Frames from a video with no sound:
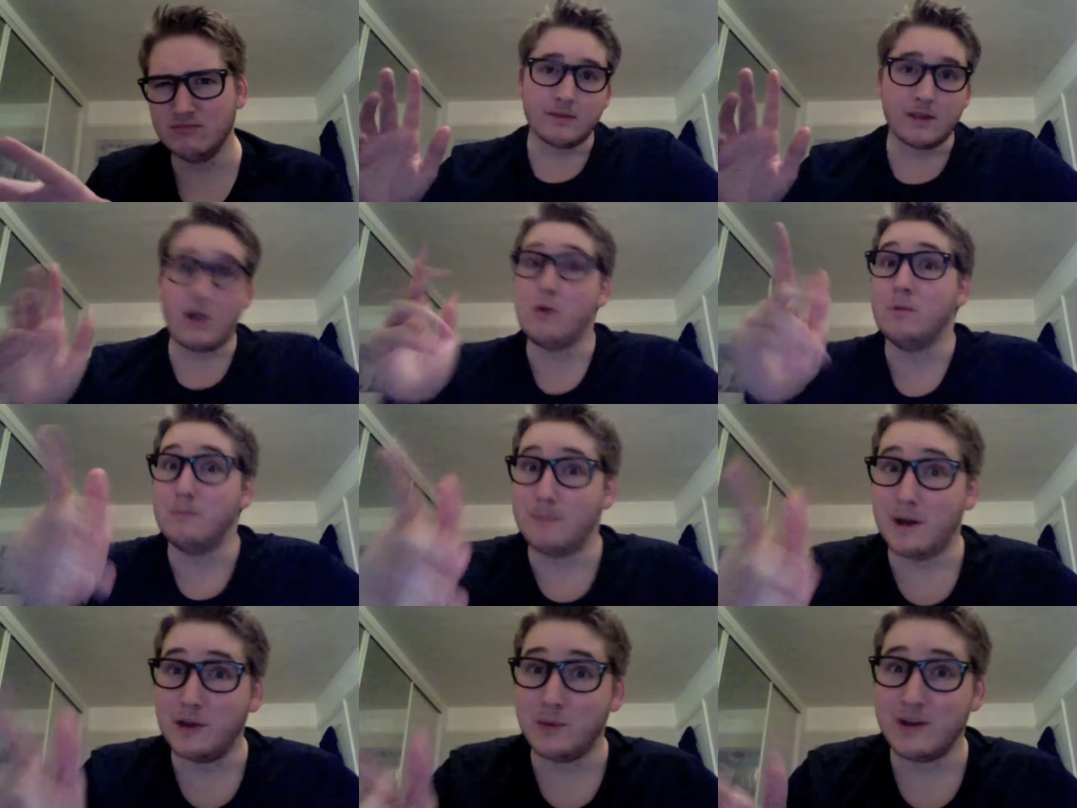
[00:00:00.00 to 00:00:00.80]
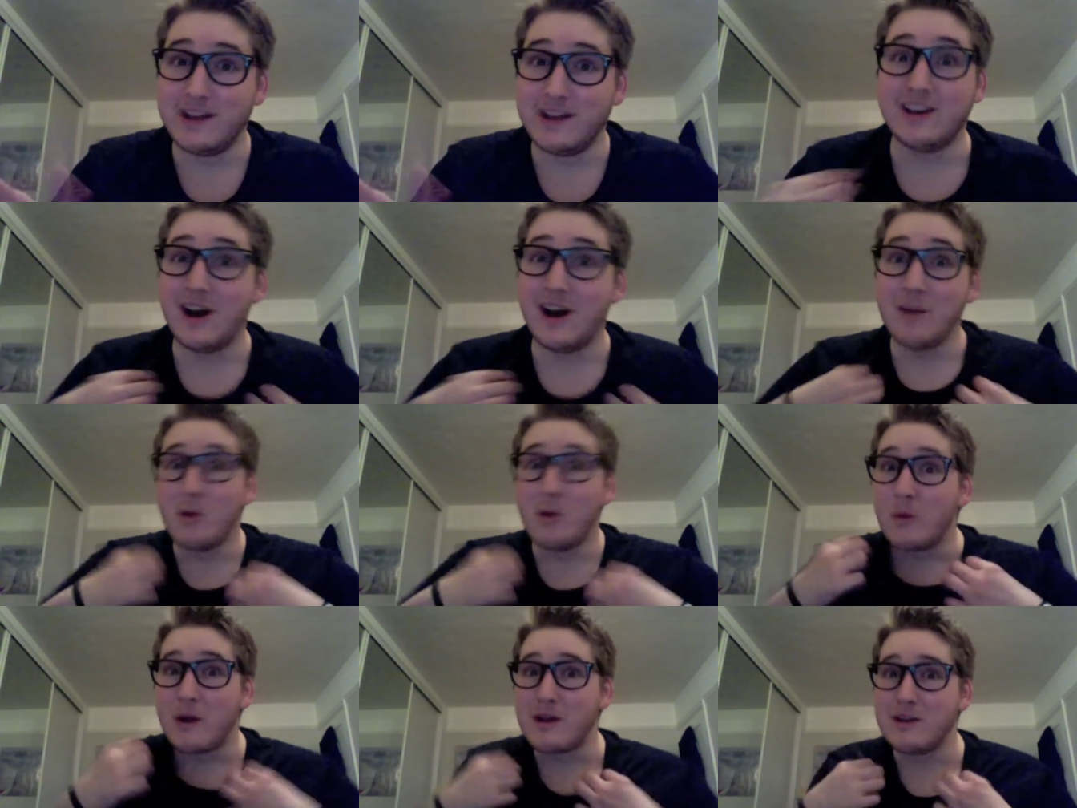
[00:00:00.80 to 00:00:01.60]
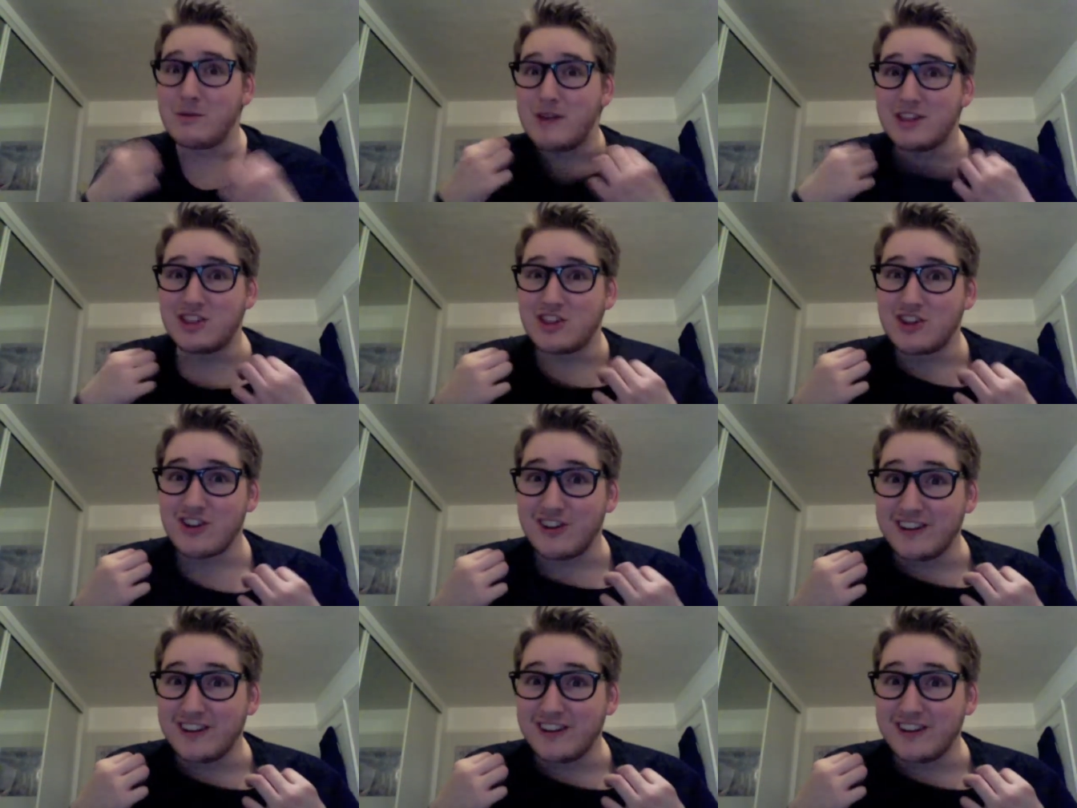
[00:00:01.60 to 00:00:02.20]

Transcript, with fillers: Oh, by the way, I'm not wearing the red shirt.